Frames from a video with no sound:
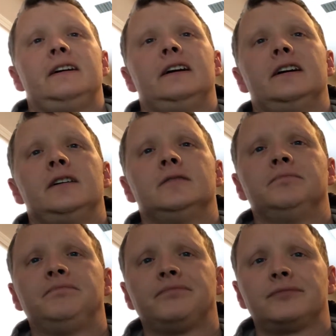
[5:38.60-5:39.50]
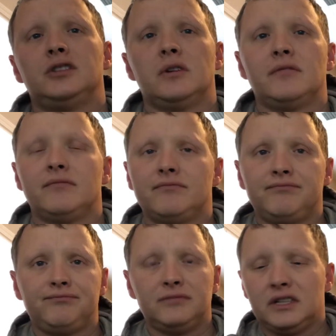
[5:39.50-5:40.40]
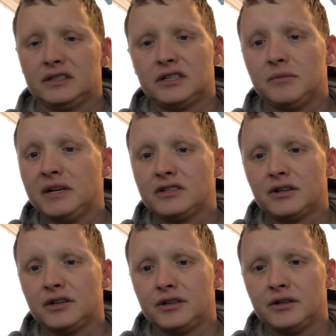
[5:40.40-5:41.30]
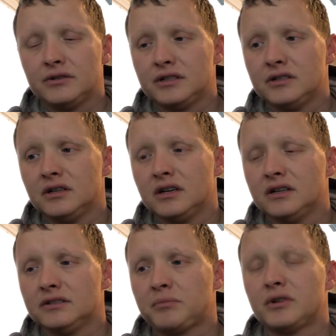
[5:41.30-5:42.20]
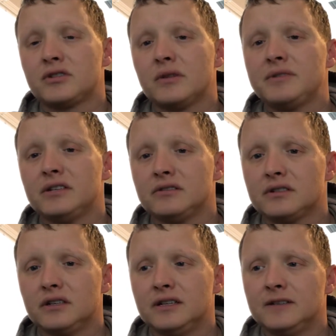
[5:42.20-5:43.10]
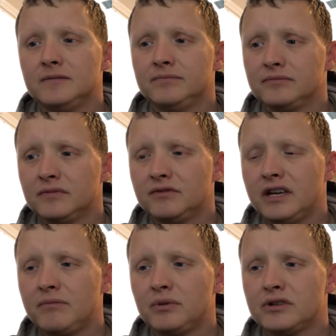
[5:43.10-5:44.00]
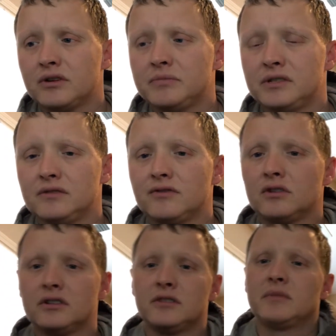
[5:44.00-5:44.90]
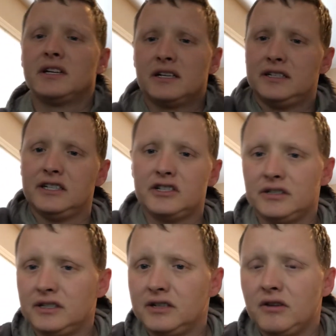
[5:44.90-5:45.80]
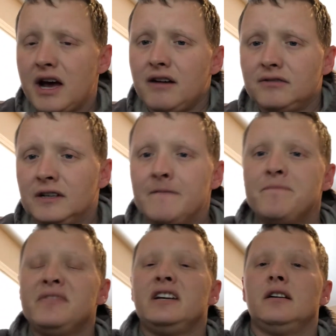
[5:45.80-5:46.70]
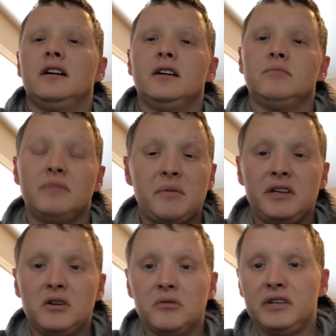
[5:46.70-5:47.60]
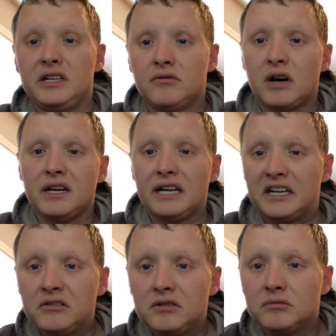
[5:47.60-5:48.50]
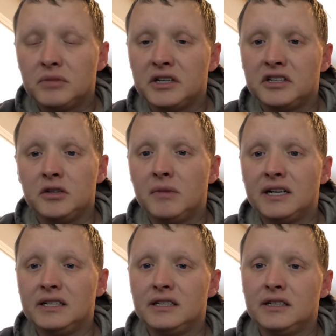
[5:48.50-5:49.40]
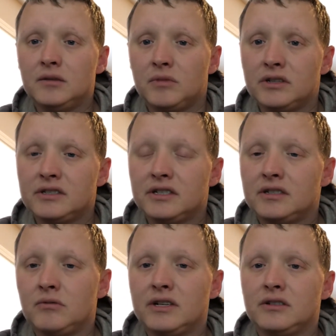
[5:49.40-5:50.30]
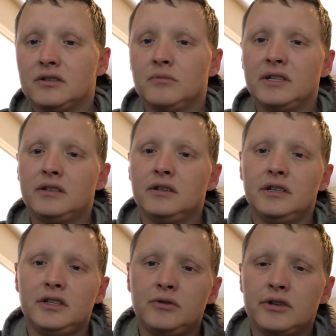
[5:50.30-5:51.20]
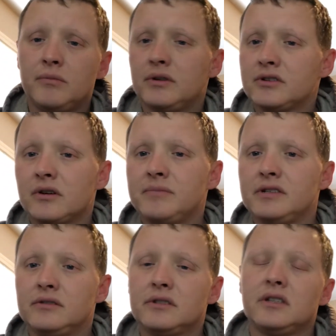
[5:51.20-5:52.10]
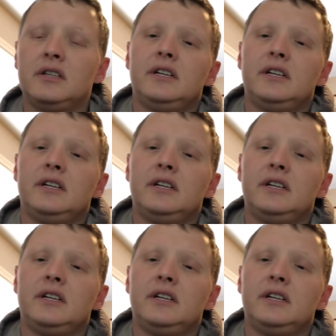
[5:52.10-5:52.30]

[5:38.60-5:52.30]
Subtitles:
You want to make sure you're using your prescriptions. If you have prescriptions for some kind of condition that you have, maybe you don't need it right now, but you might need it in an emergency situation. So make sure you use your prescriptions.